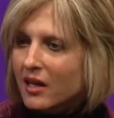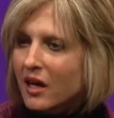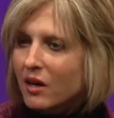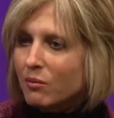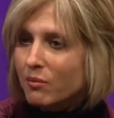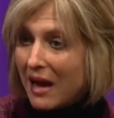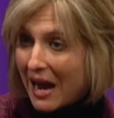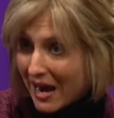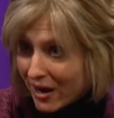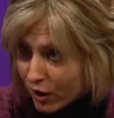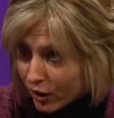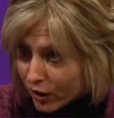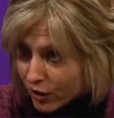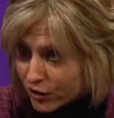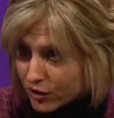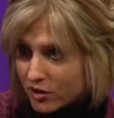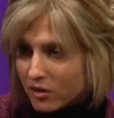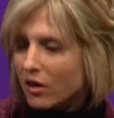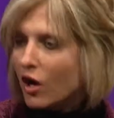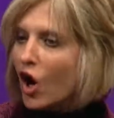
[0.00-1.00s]

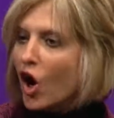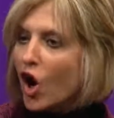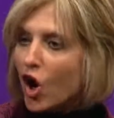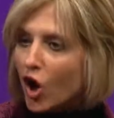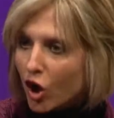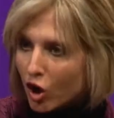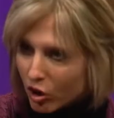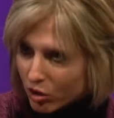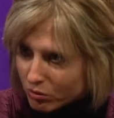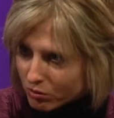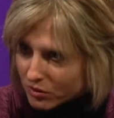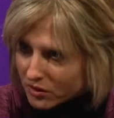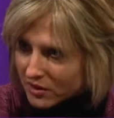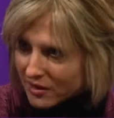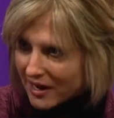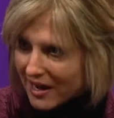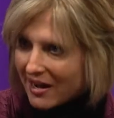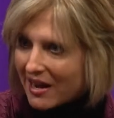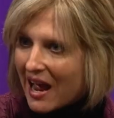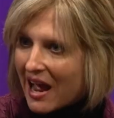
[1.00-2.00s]
battered, harmed,
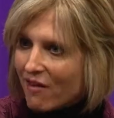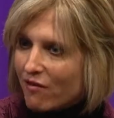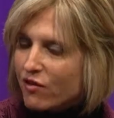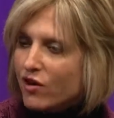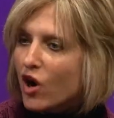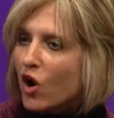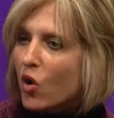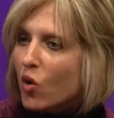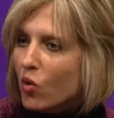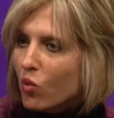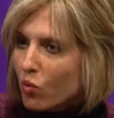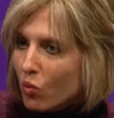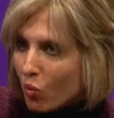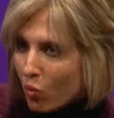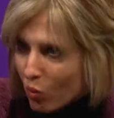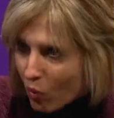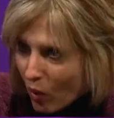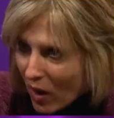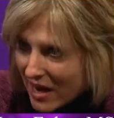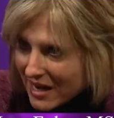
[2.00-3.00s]
and have no
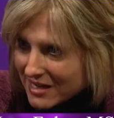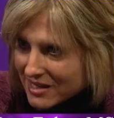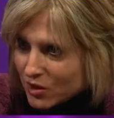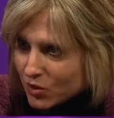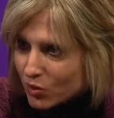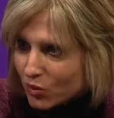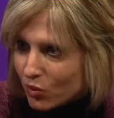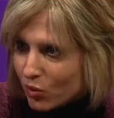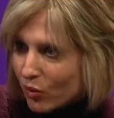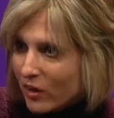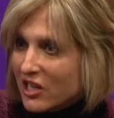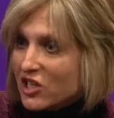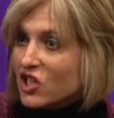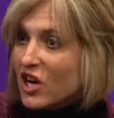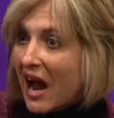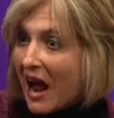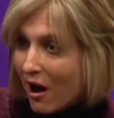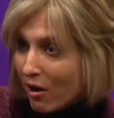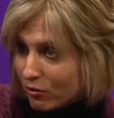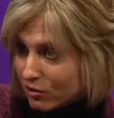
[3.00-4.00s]
way to reach
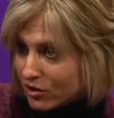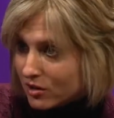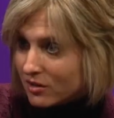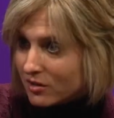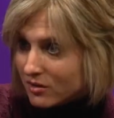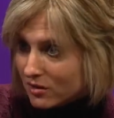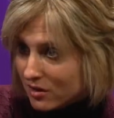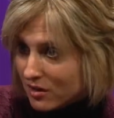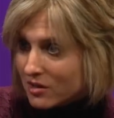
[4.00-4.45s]
out to